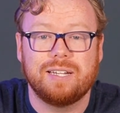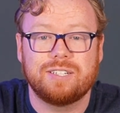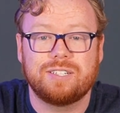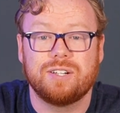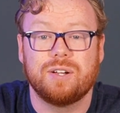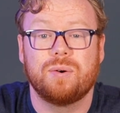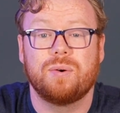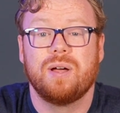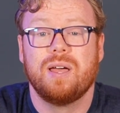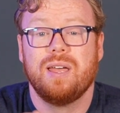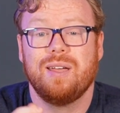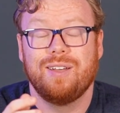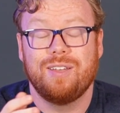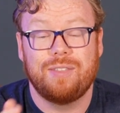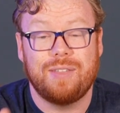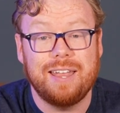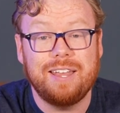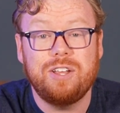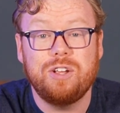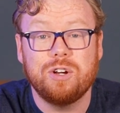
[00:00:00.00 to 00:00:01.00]
So
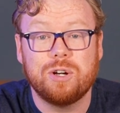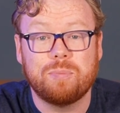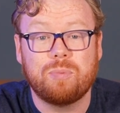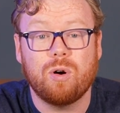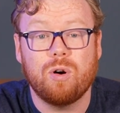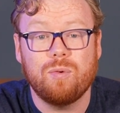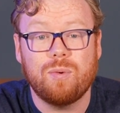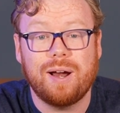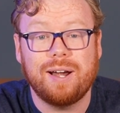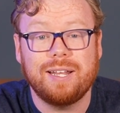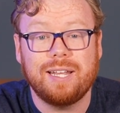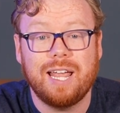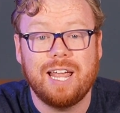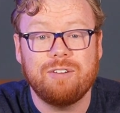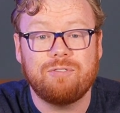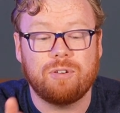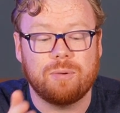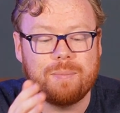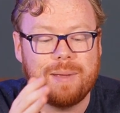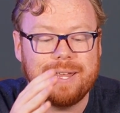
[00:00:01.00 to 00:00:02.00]
thank you to
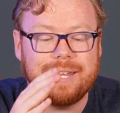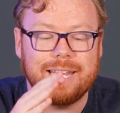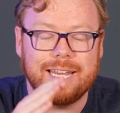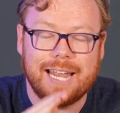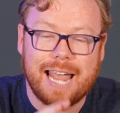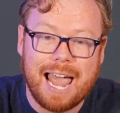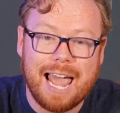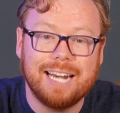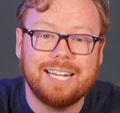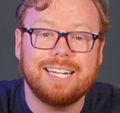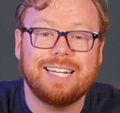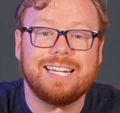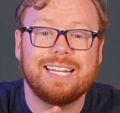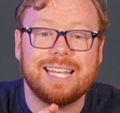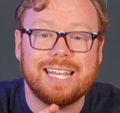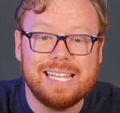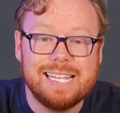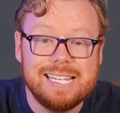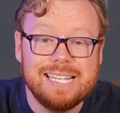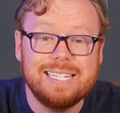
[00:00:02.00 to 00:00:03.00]
ProWritingAid for making
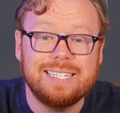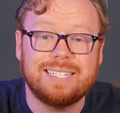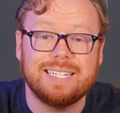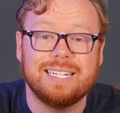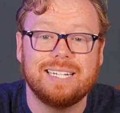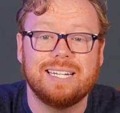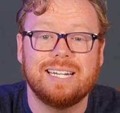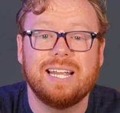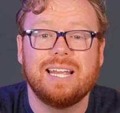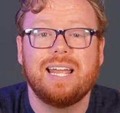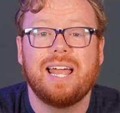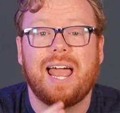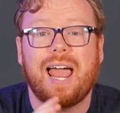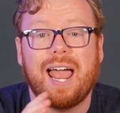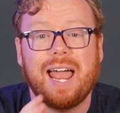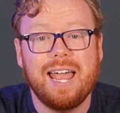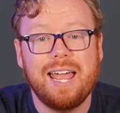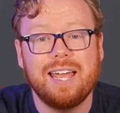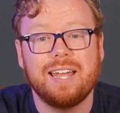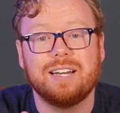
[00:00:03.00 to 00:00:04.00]
editing easy
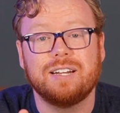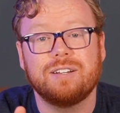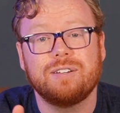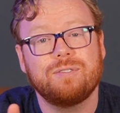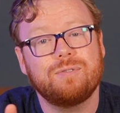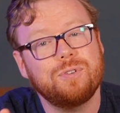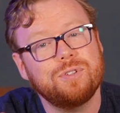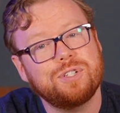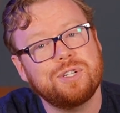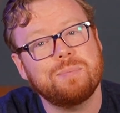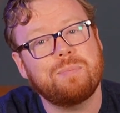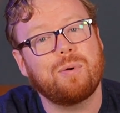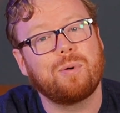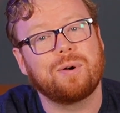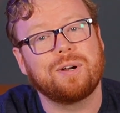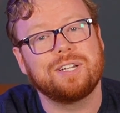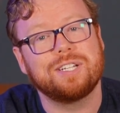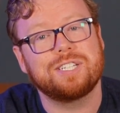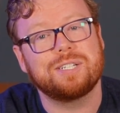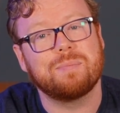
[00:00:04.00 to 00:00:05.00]
and for
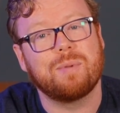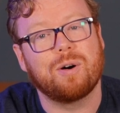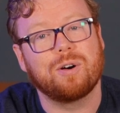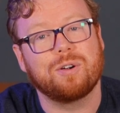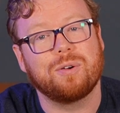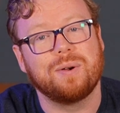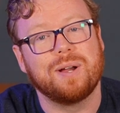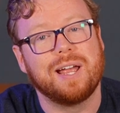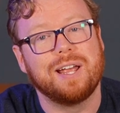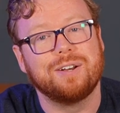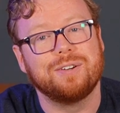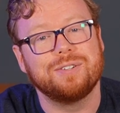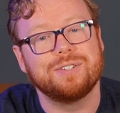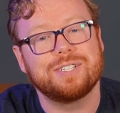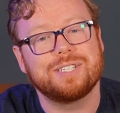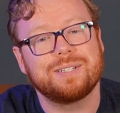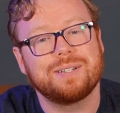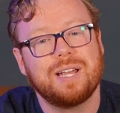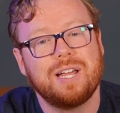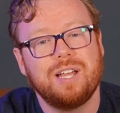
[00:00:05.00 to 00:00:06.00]
supporting small
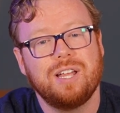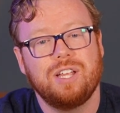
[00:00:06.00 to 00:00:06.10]
creators.